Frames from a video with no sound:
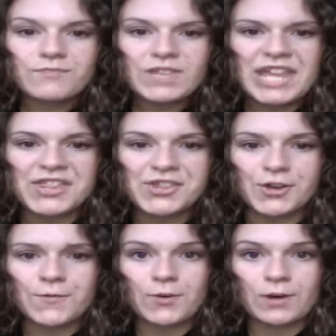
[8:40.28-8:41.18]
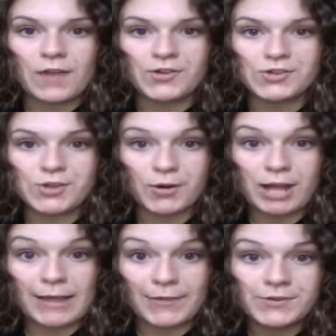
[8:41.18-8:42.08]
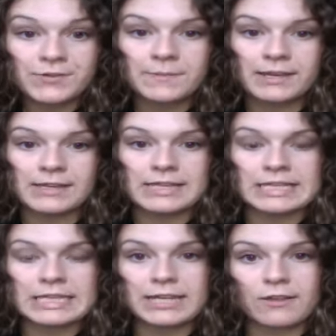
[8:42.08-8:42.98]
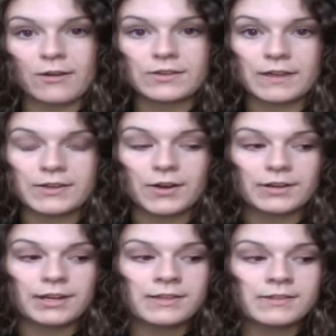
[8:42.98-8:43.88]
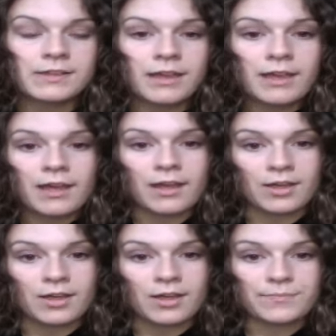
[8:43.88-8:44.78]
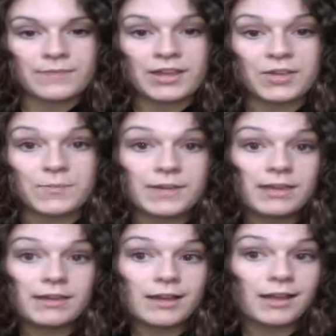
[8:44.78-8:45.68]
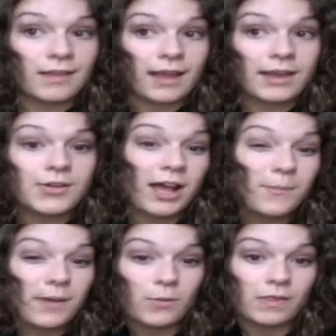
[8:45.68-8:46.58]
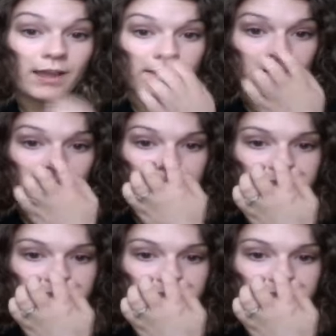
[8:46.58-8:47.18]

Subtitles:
It's good for other darker colors because it clings on to that darkness. It could help out with liner.